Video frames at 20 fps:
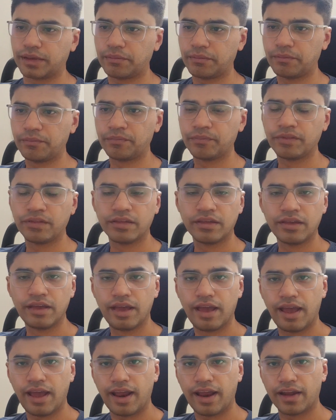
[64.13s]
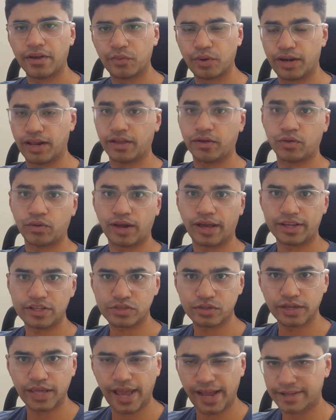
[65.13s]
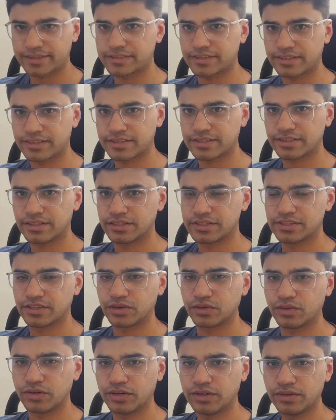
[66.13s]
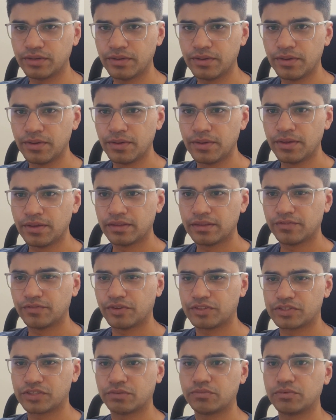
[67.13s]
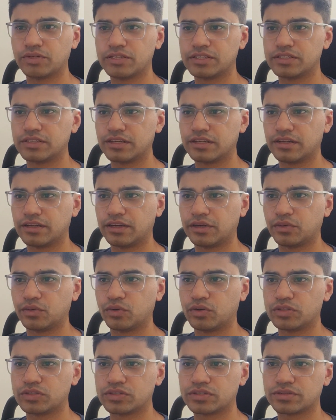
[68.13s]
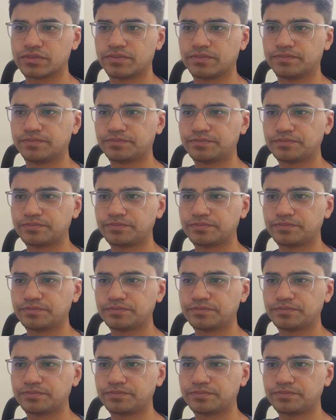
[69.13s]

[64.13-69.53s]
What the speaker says: time. And when I could actually access the server, for some reason, it was